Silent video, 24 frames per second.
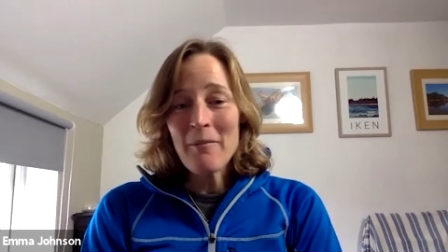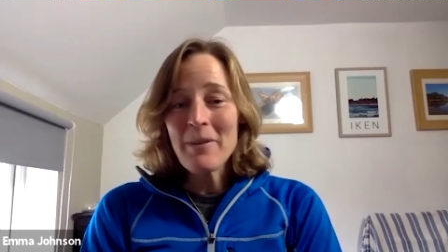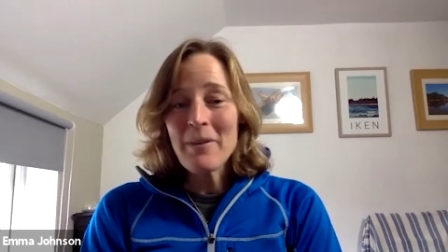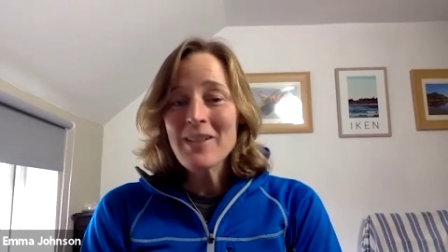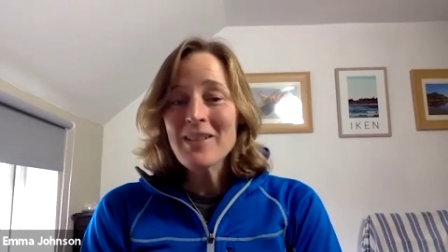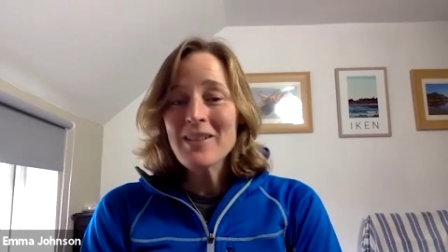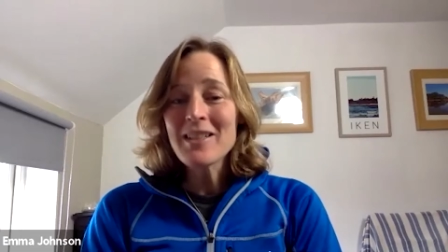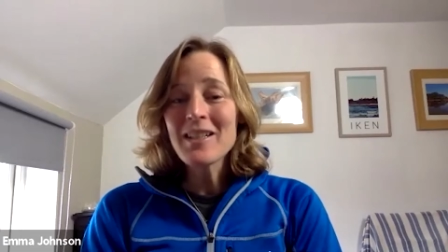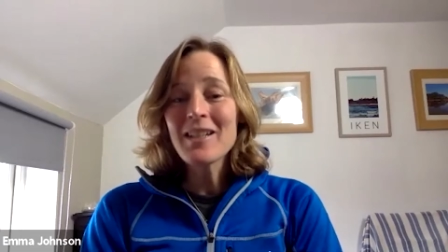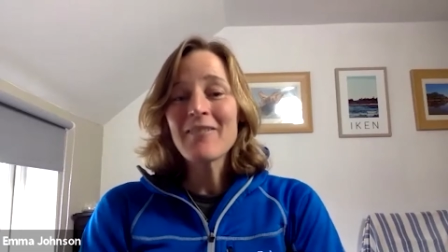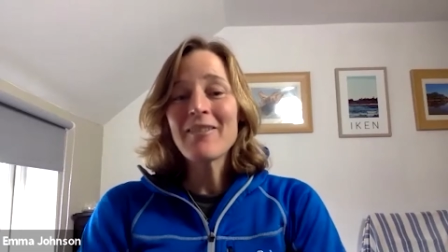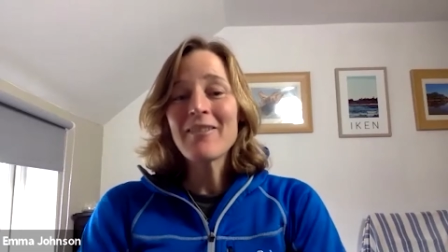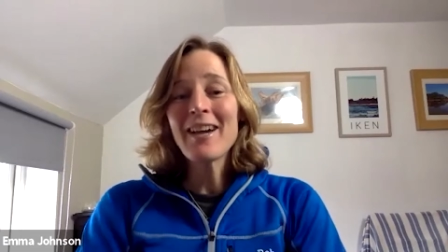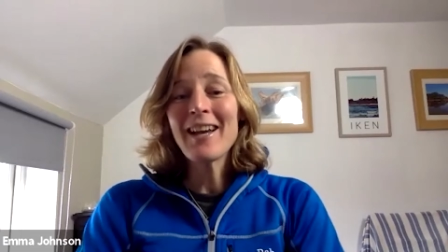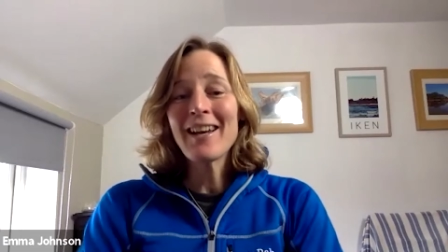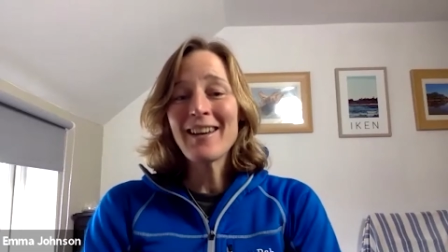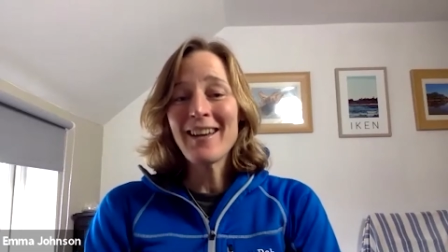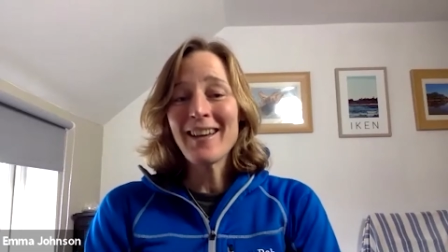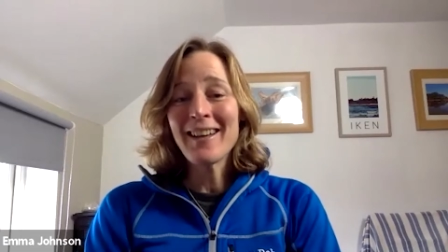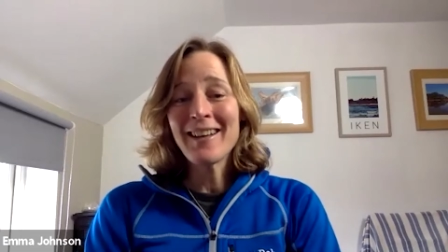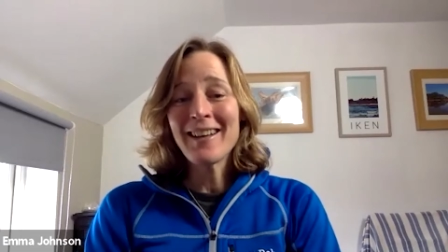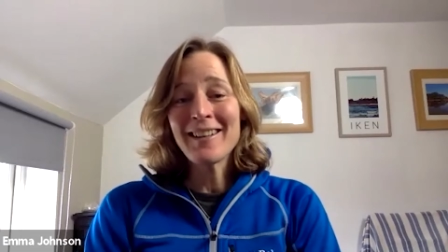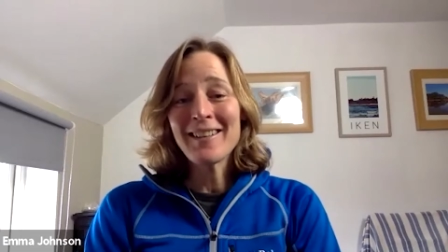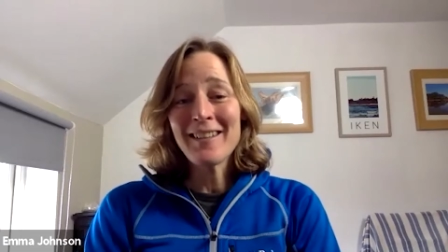pitching event
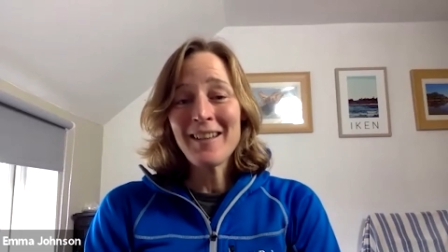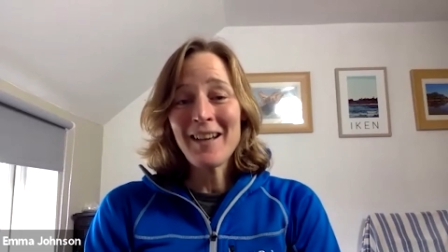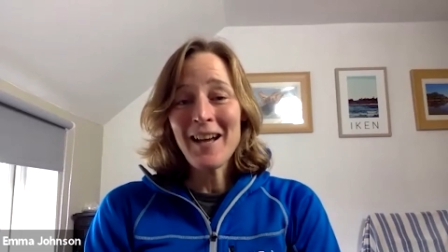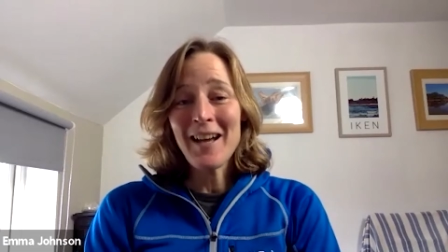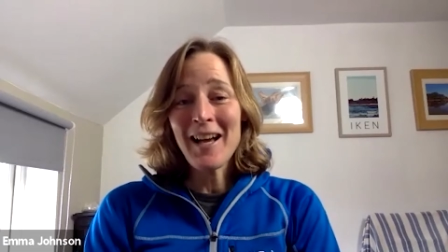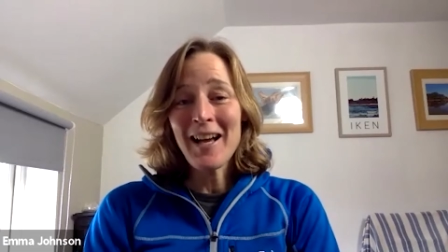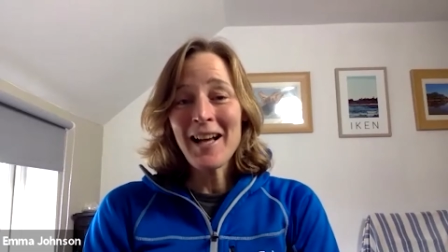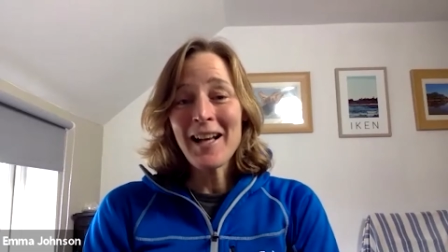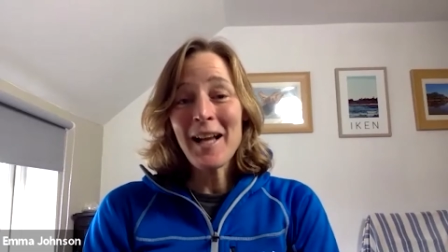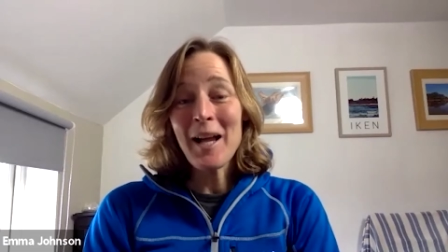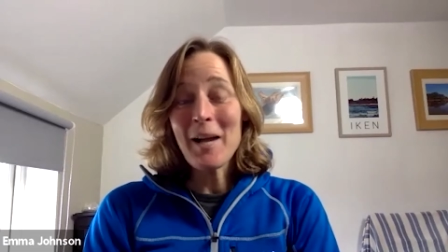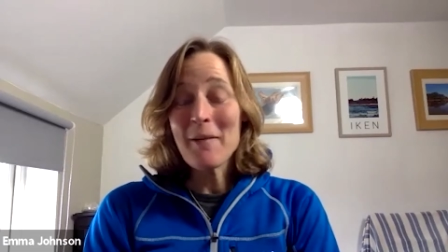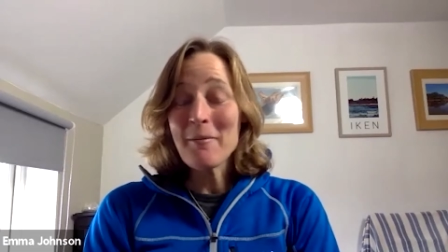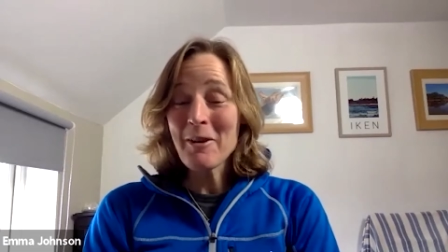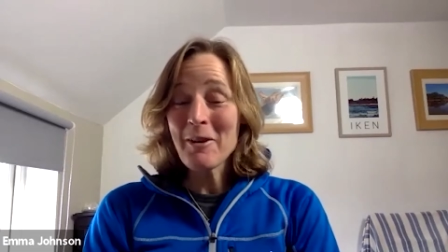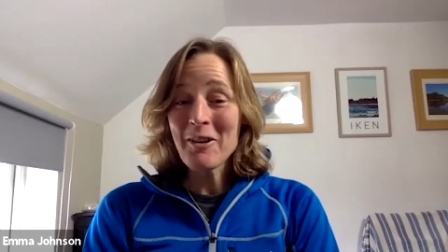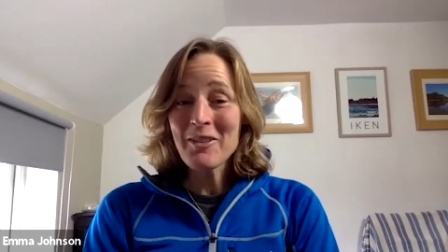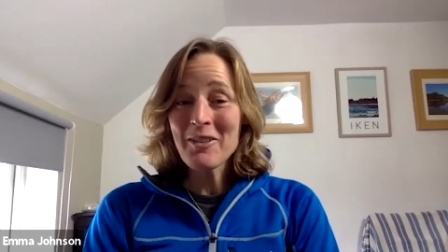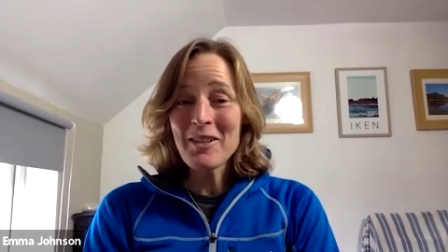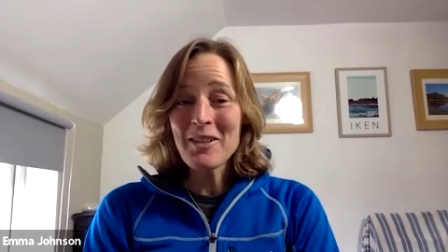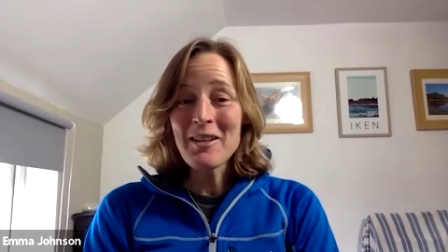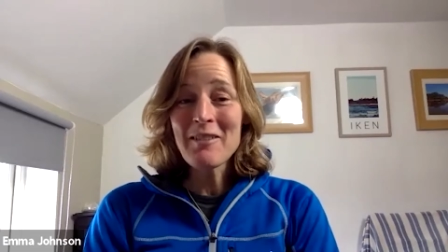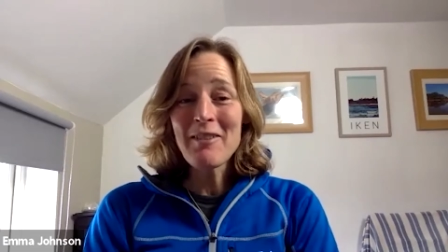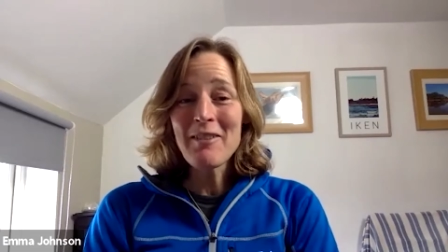and uh, came
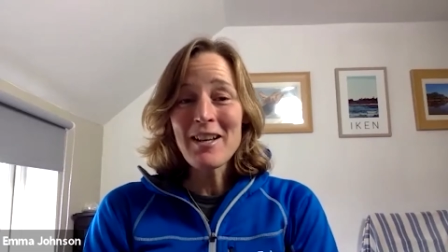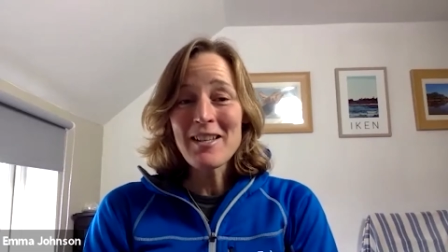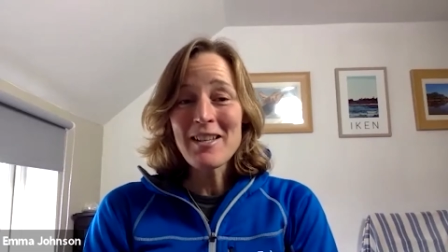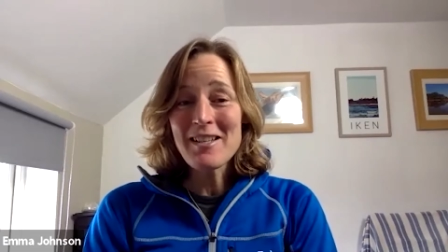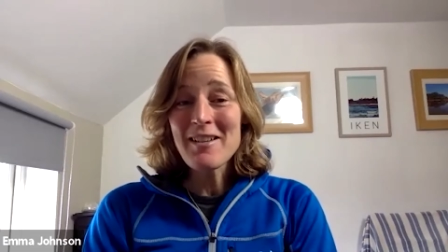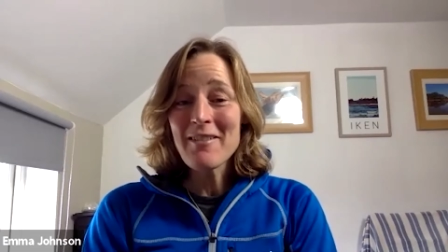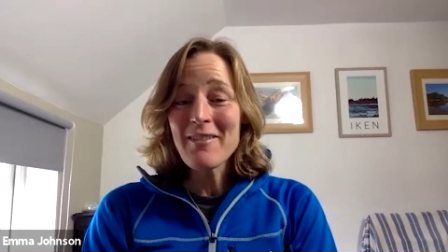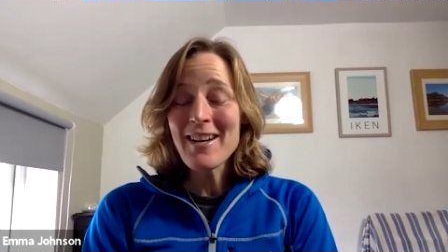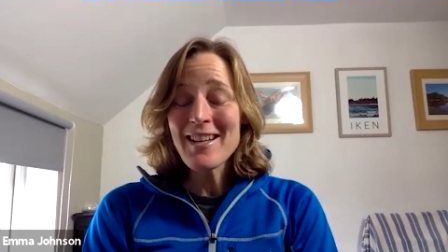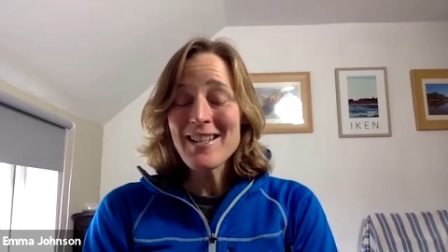across the University of